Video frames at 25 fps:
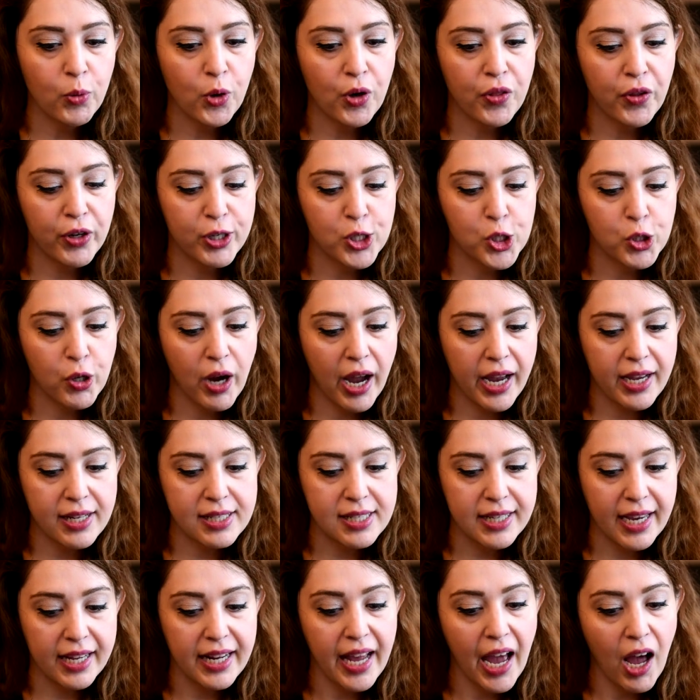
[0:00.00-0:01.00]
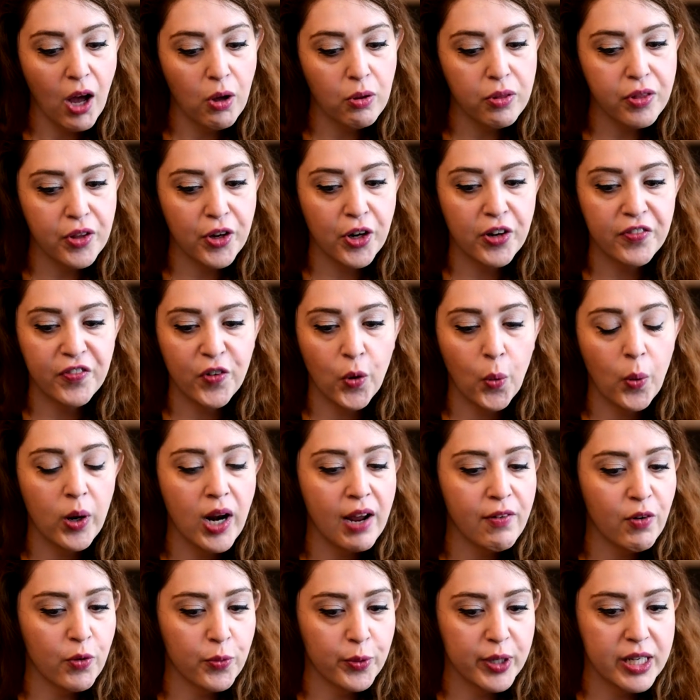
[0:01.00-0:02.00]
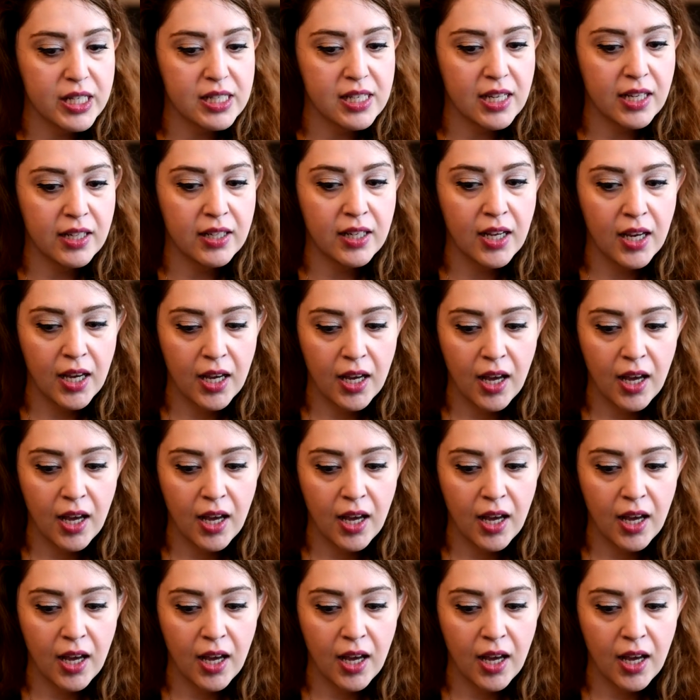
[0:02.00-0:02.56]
or they're trying to get healthier for whatever reason.